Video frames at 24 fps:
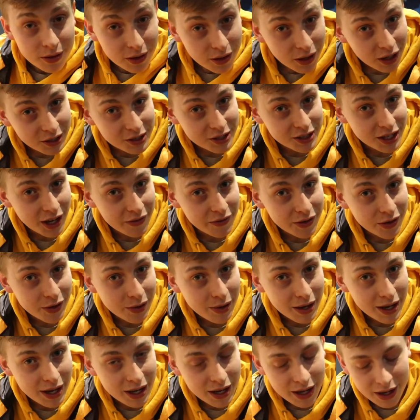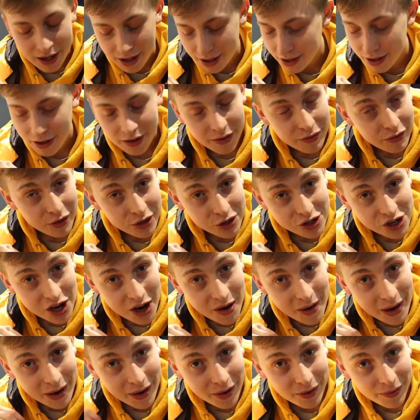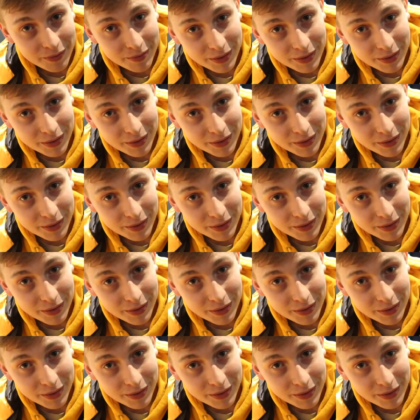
I just gave you a uh, free shout out.